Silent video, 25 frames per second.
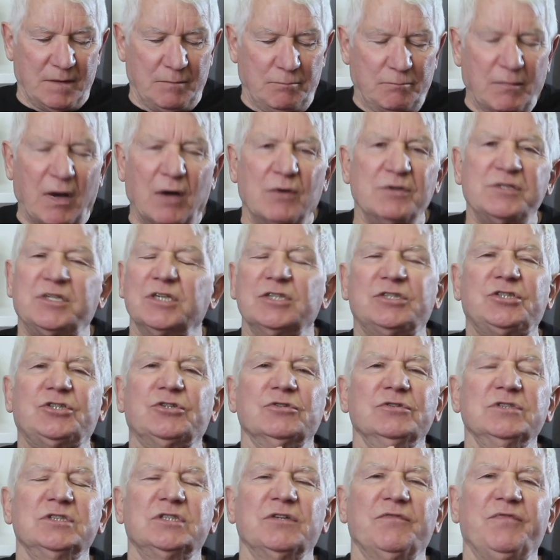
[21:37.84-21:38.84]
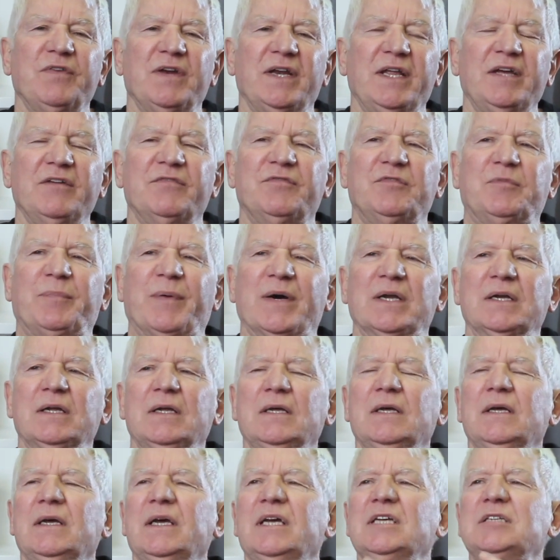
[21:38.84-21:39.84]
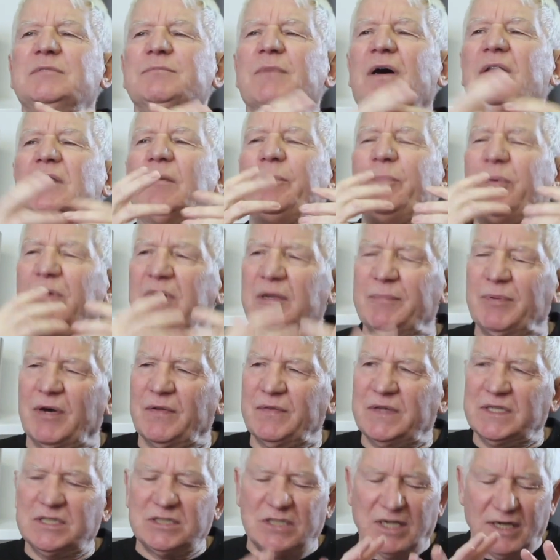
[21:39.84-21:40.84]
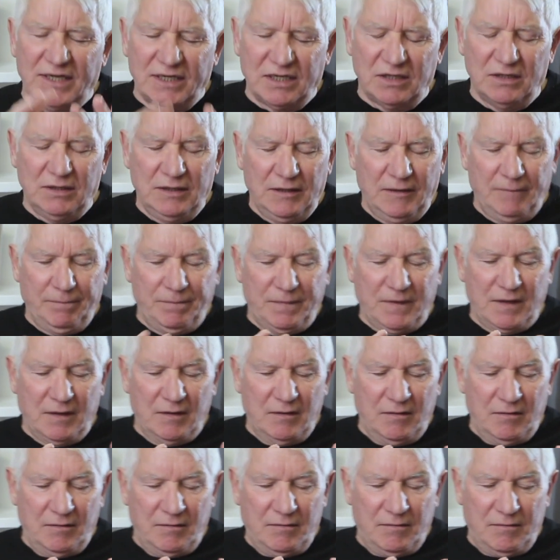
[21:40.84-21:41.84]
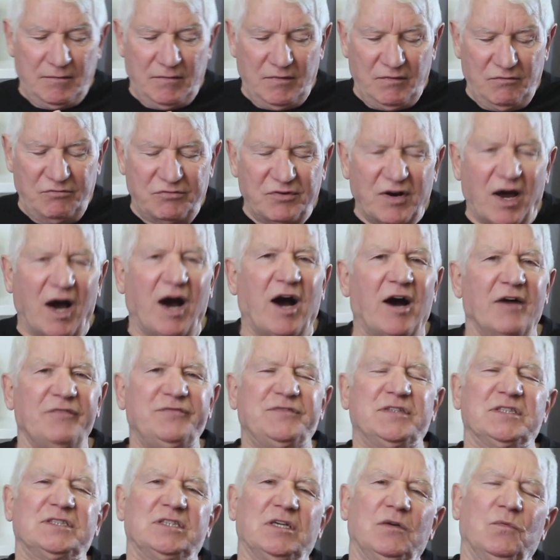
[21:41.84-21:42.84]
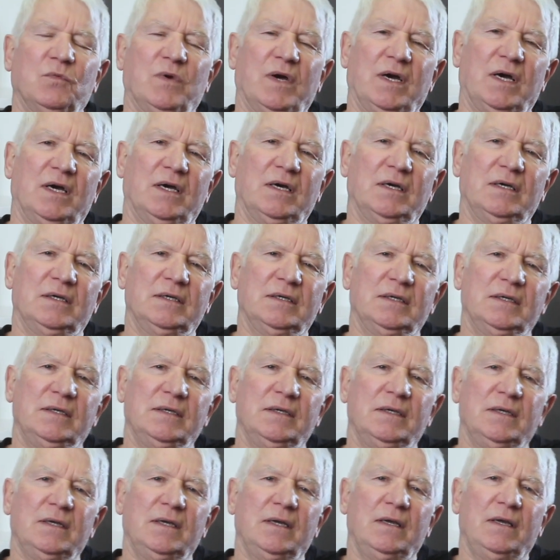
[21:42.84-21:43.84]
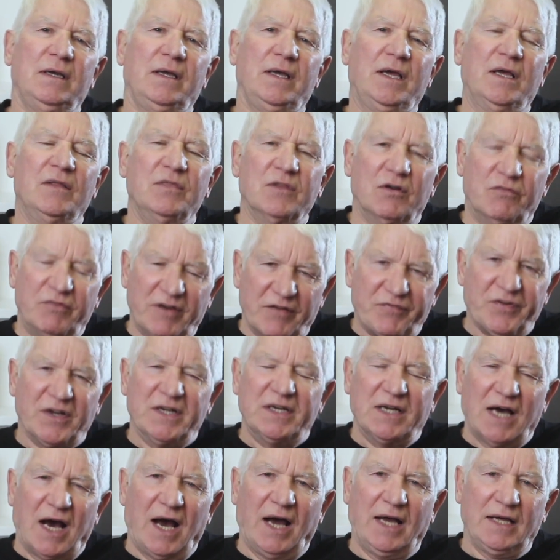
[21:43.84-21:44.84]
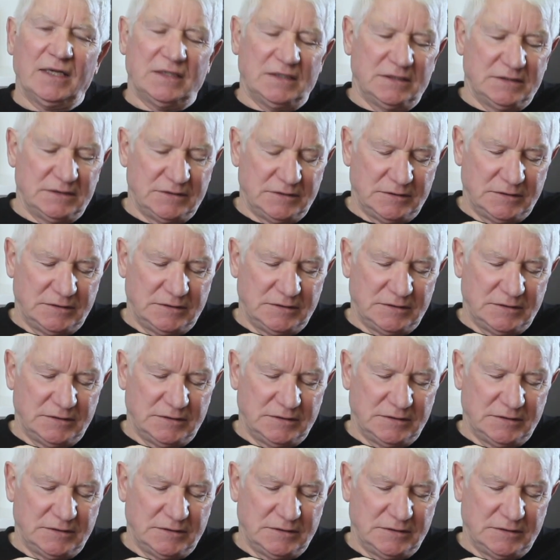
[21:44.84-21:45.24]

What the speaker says: Moses shouldn't have lived, but his mother put him on this little raft, as it were, in the River Nile.